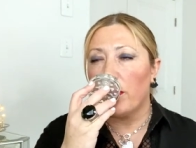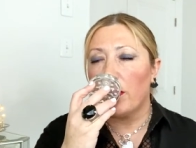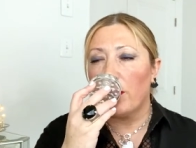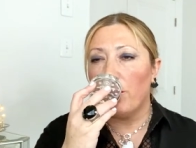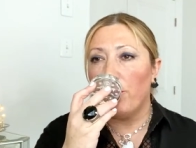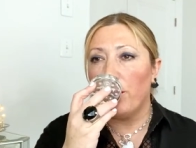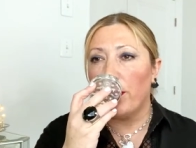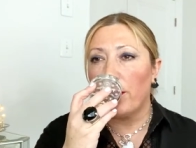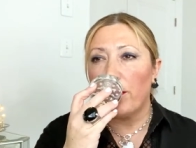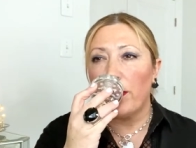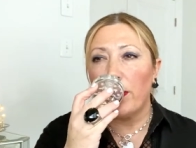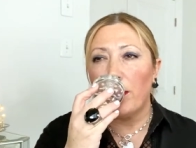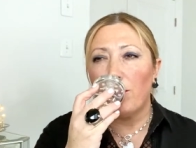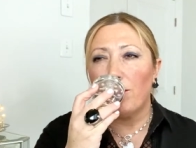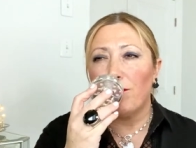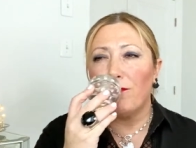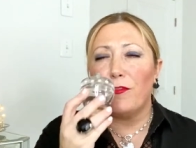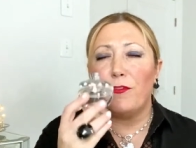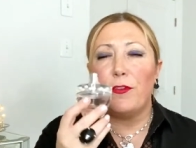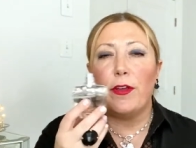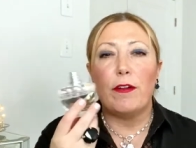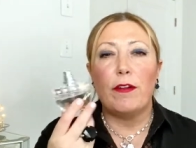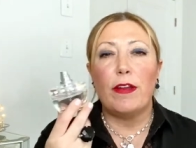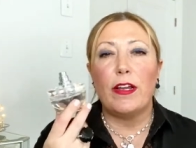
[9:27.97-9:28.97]
very,
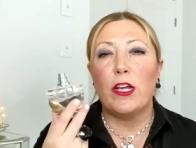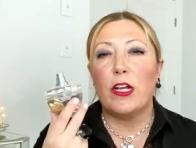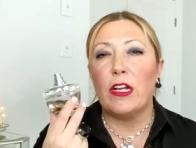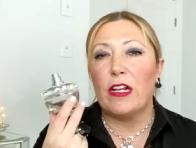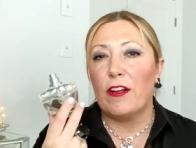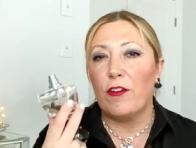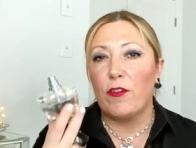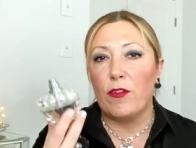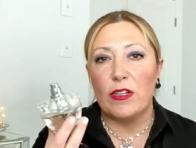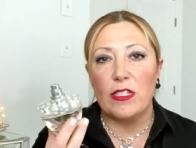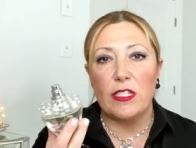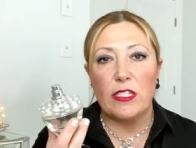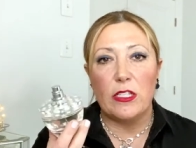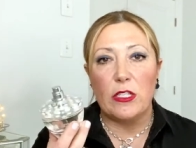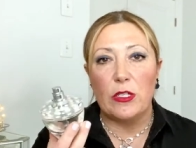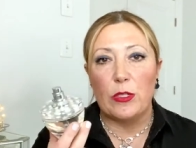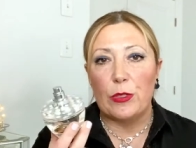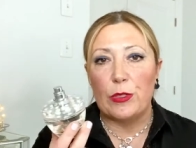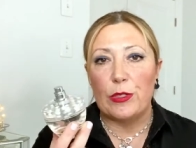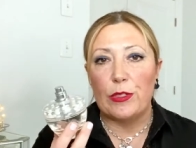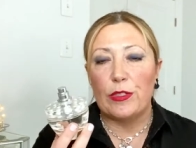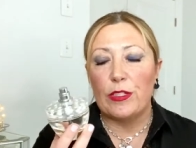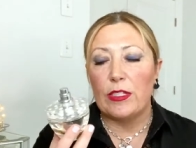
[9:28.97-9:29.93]
very crystalline.